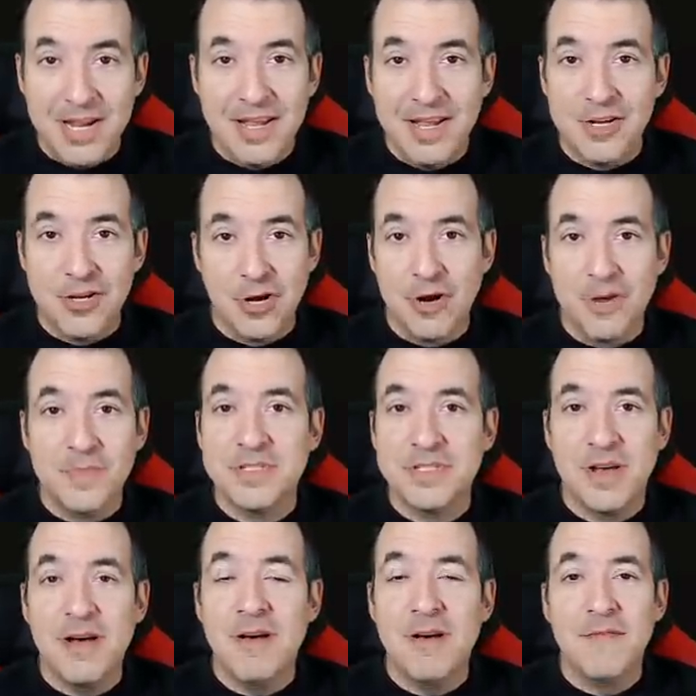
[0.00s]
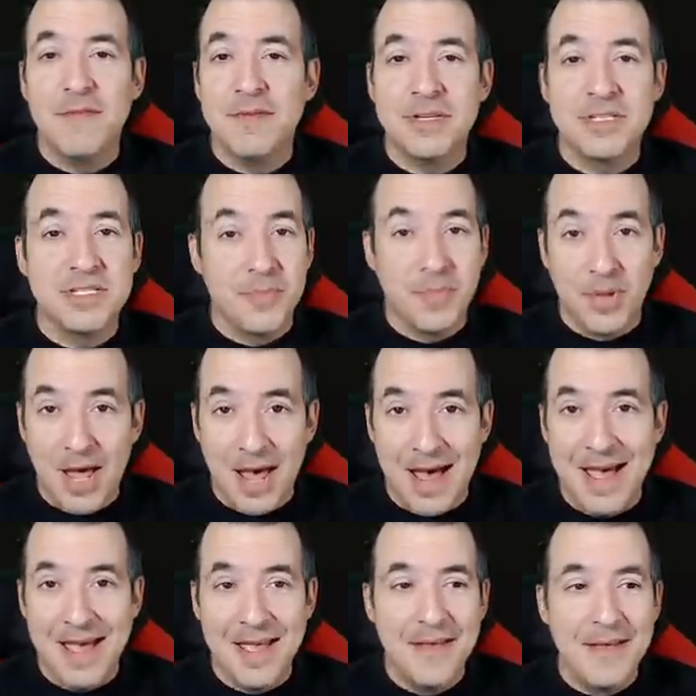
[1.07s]
in terms of
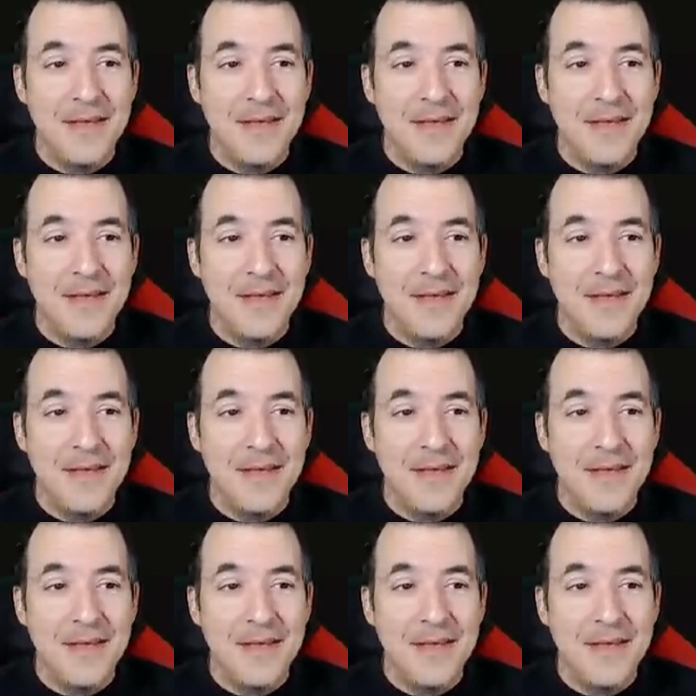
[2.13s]
supply.